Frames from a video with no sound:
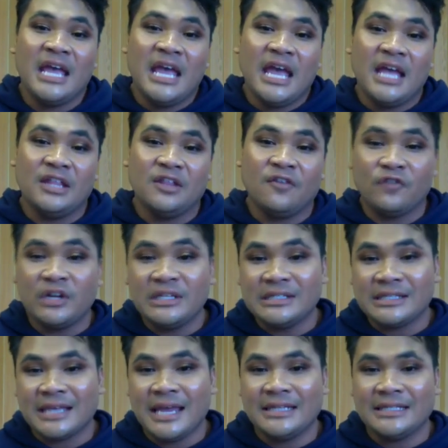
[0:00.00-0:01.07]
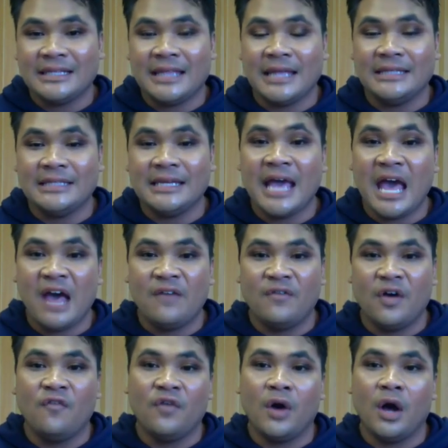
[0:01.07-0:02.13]
In the free skate, they did have a
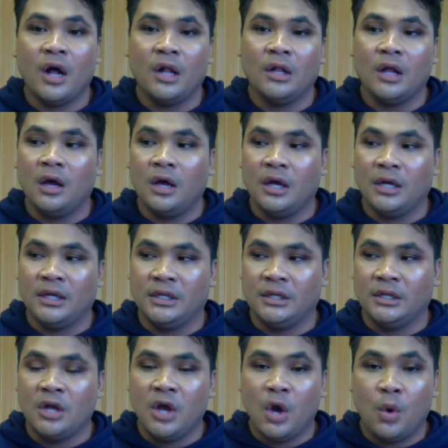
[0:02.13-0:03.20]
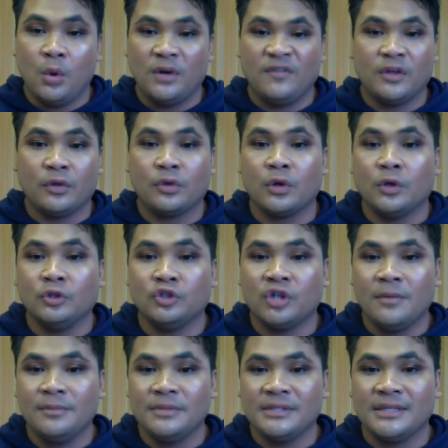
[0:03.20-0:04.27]
fall on one of their throw
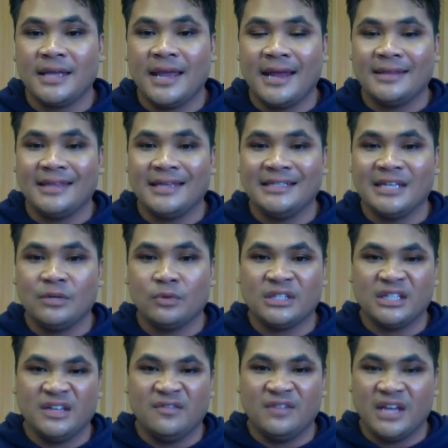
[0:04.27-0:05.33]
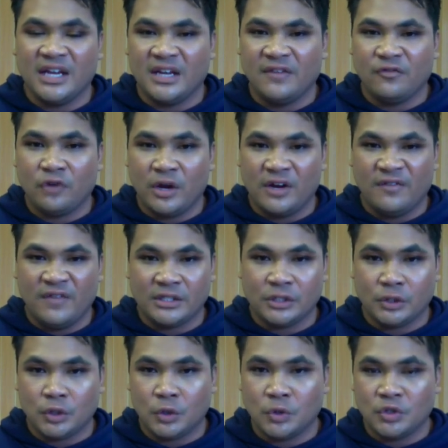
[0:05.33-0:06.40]
jumps, and they did receive negative grade of
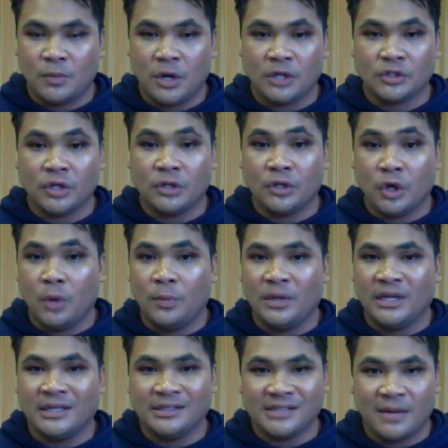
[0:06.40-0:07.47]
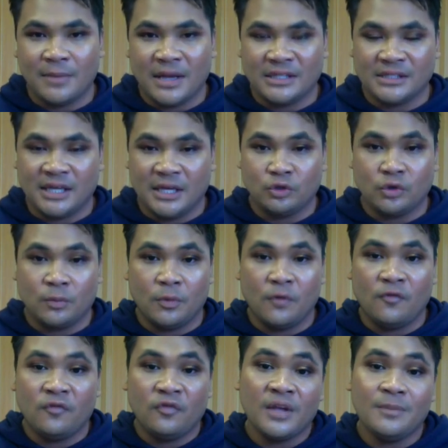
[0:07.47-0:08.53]
execution marks on their opening side-by-side triple
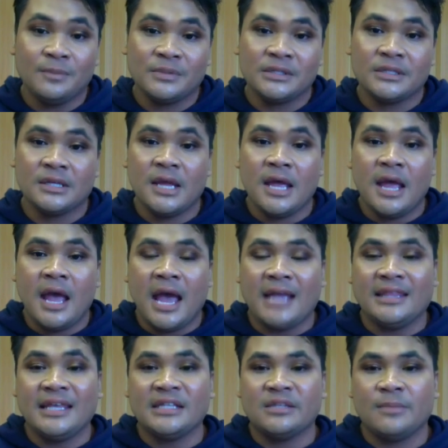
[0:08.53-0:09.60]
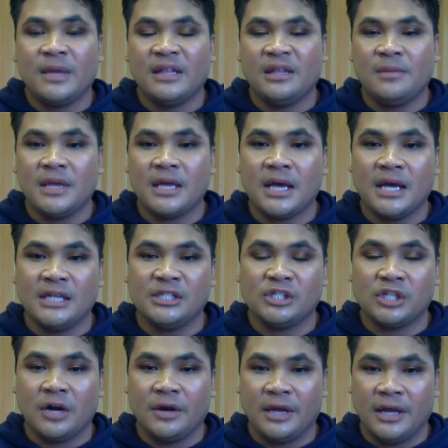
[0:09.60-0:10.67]
flips. I think it's mainly because
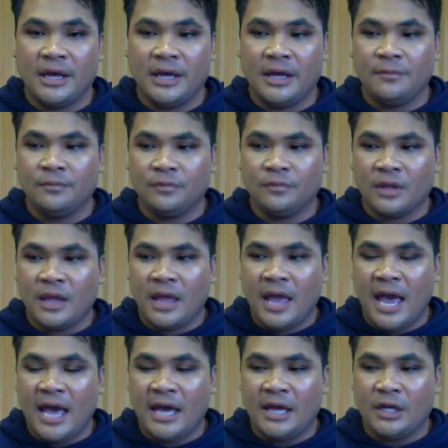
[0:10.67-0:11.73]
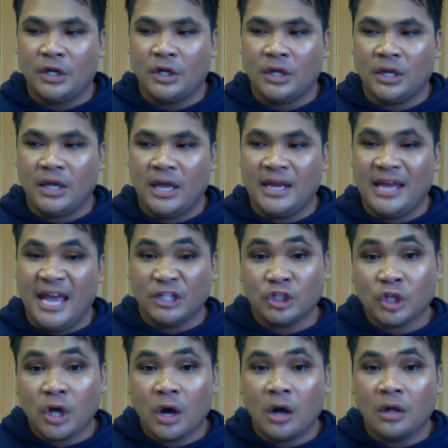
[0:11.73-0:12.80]
Daria had an edge
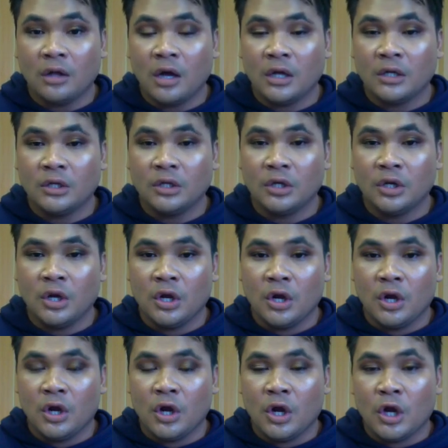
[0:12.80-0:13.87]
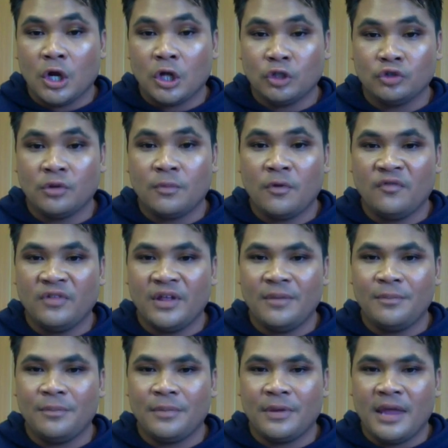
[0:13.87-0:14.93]
call on her triple
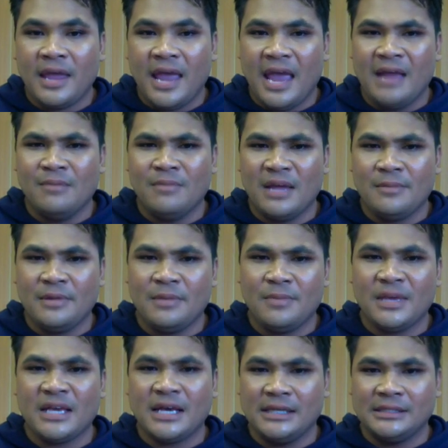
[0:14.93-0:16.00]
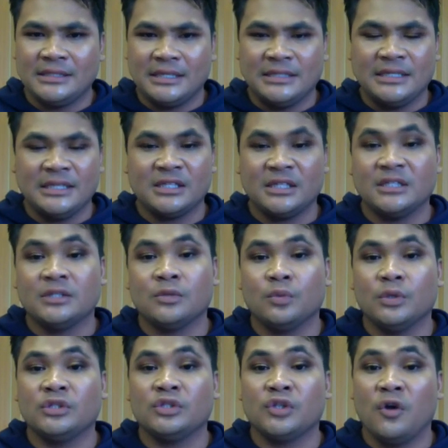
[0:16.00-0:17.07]
flip, and maybe because the distance
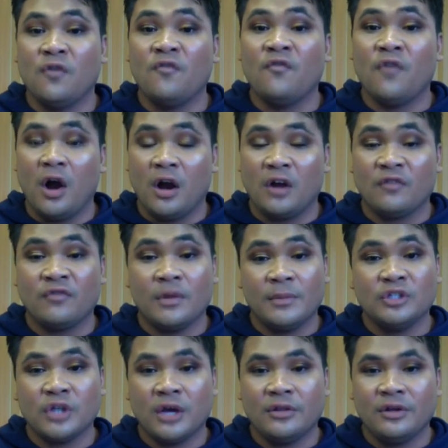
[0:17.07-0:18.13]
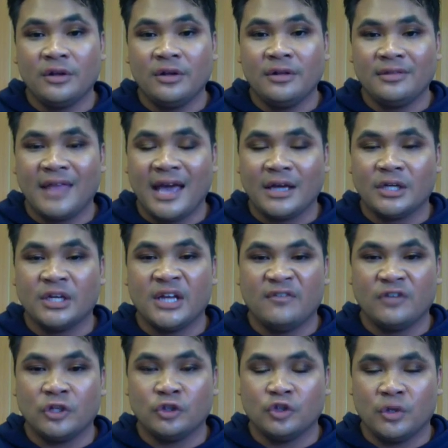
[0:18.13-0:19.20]
was so far from each other, that could have
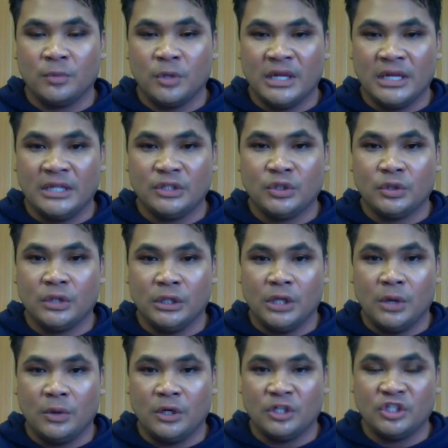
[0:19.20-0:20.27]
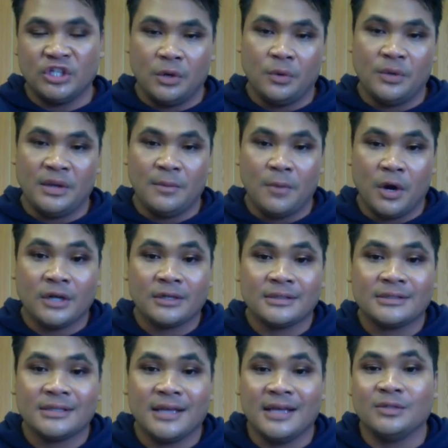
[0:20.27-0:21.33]
contributed to the lower GOE
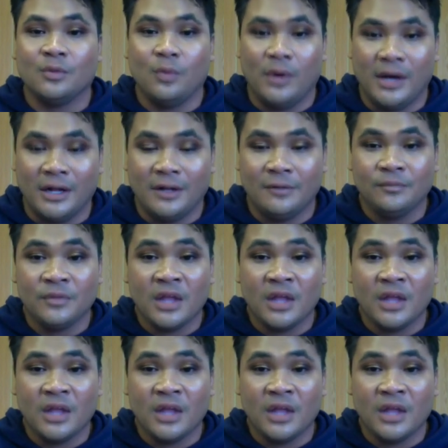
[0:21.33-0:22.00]
marks as well.